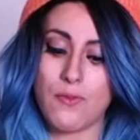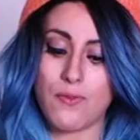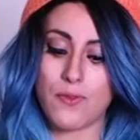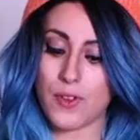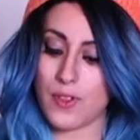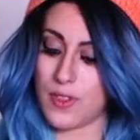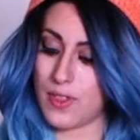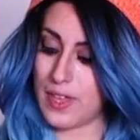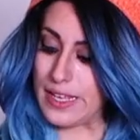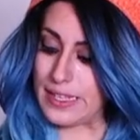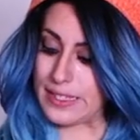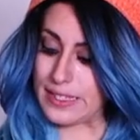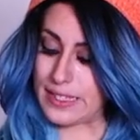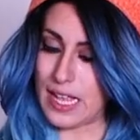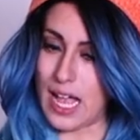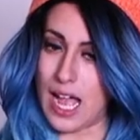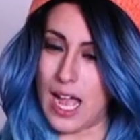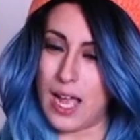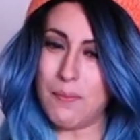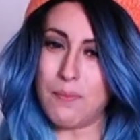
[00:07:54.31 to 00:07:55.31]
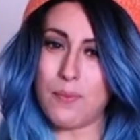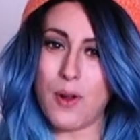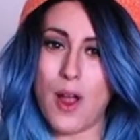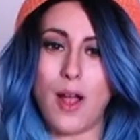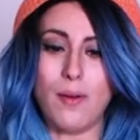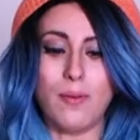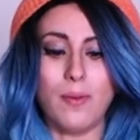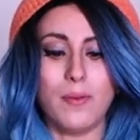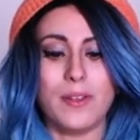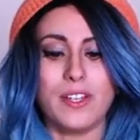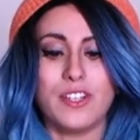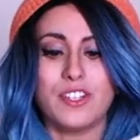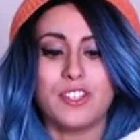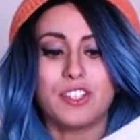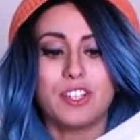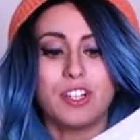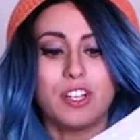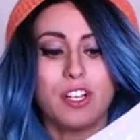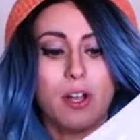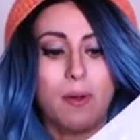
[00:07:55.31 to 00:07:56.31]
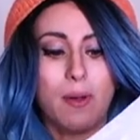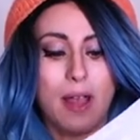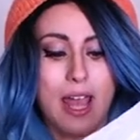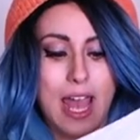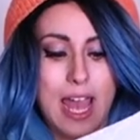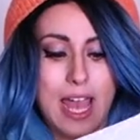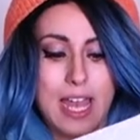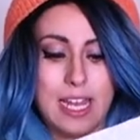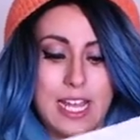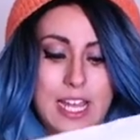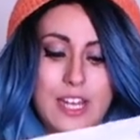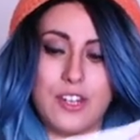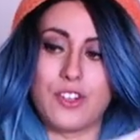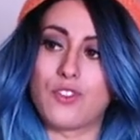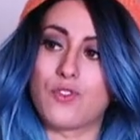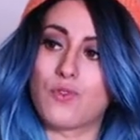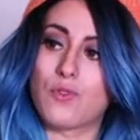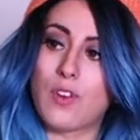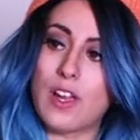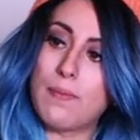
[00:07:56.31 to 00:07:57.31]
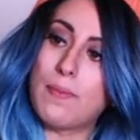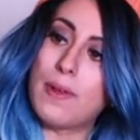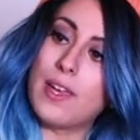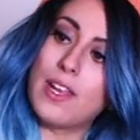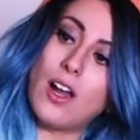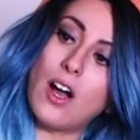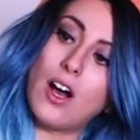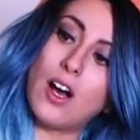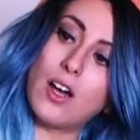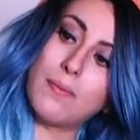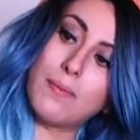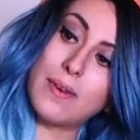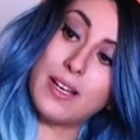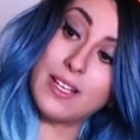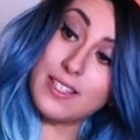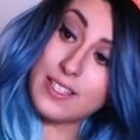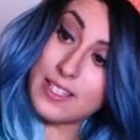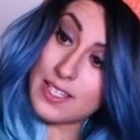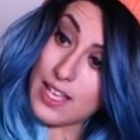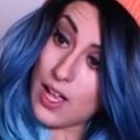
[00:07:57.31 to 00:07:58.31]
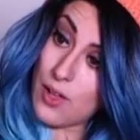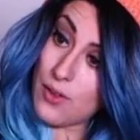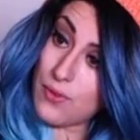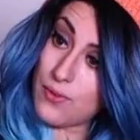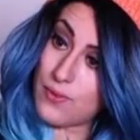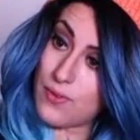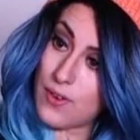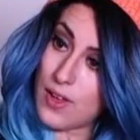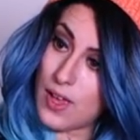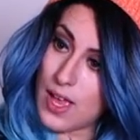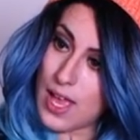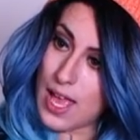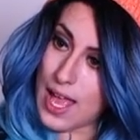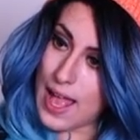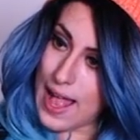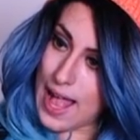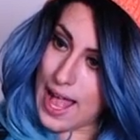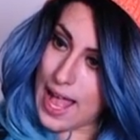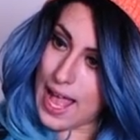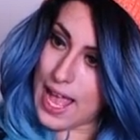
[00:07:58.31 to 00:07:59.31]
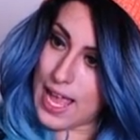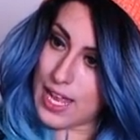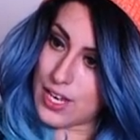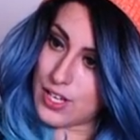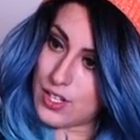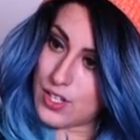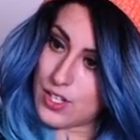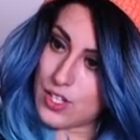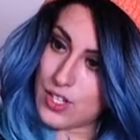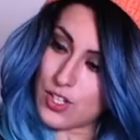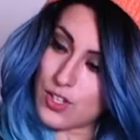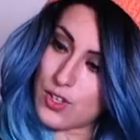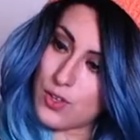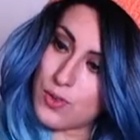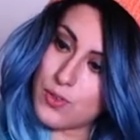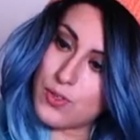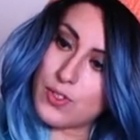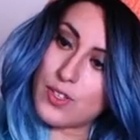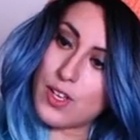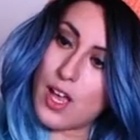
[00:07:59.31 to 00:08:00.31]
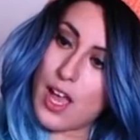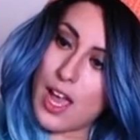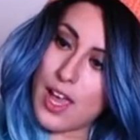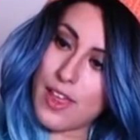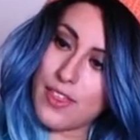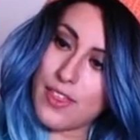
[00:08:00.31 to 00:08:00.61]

For this, I'm probably just gonna go ahead and drape it on myself and use, I